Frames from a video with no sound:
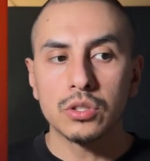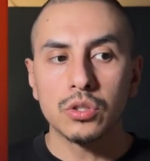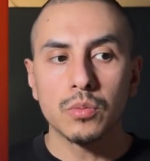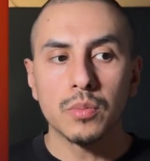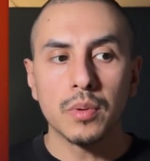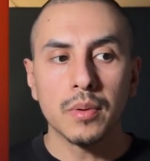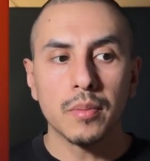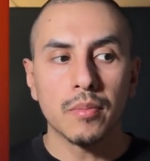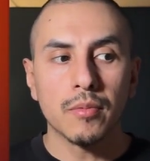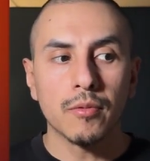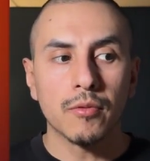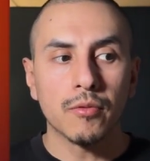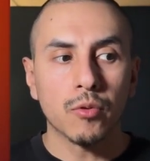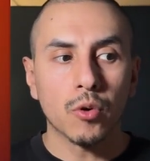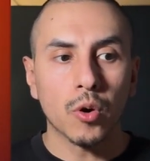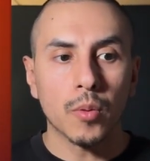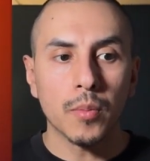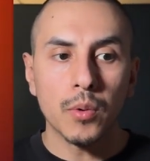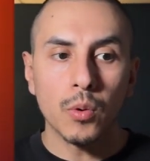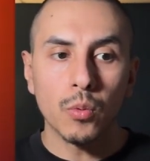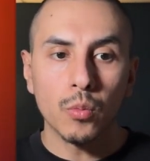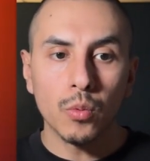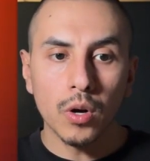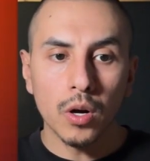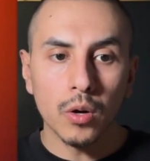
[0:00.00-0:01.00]
you've been
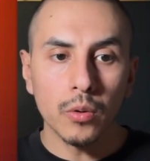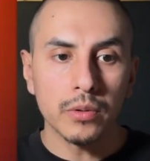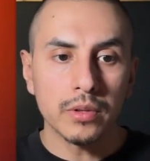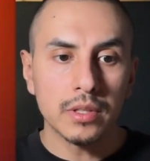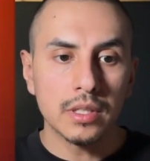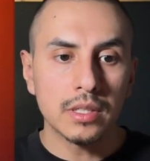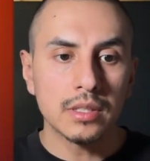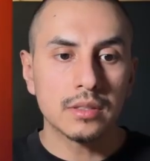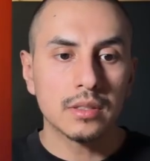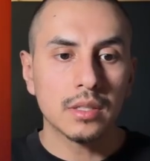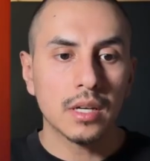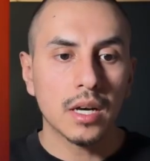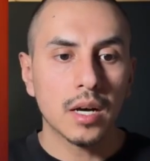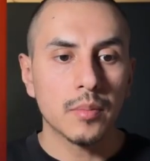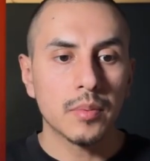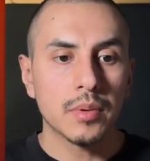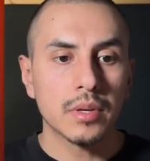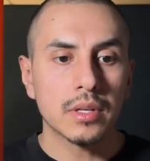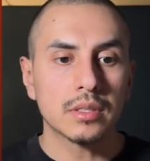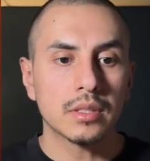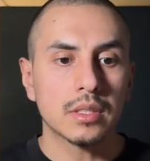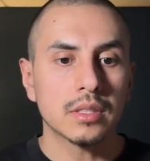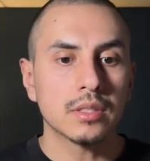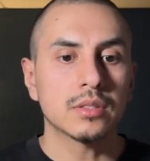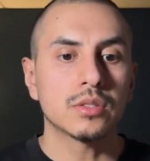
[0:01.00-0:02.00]
performing well with these
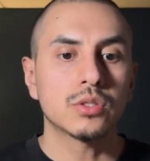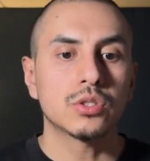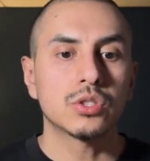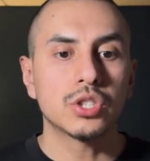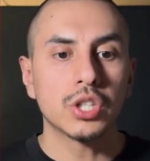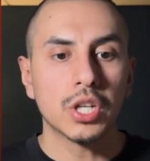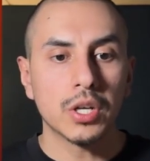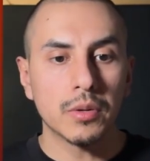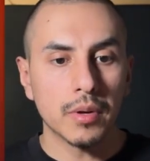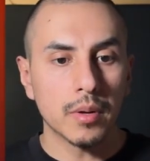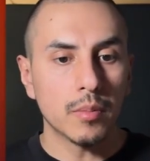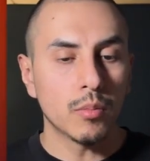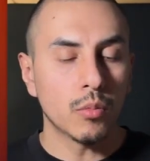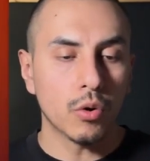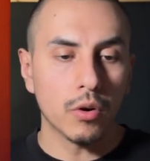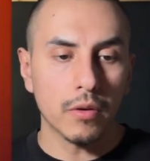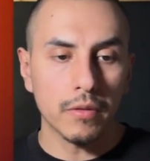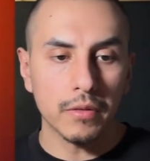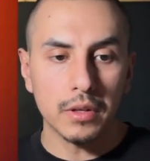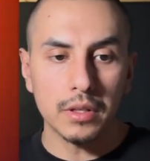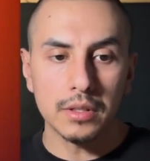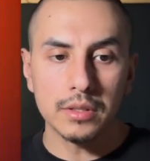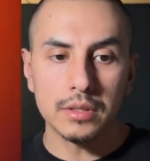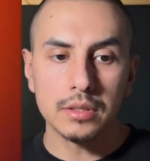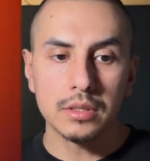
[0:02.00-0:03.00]
topics. Let's generate more
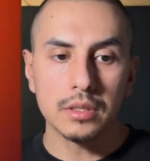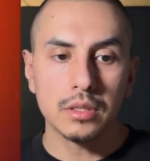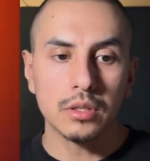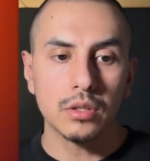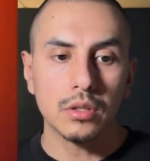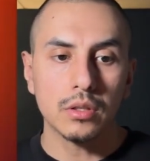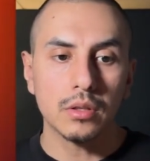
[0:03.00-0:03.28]
of these.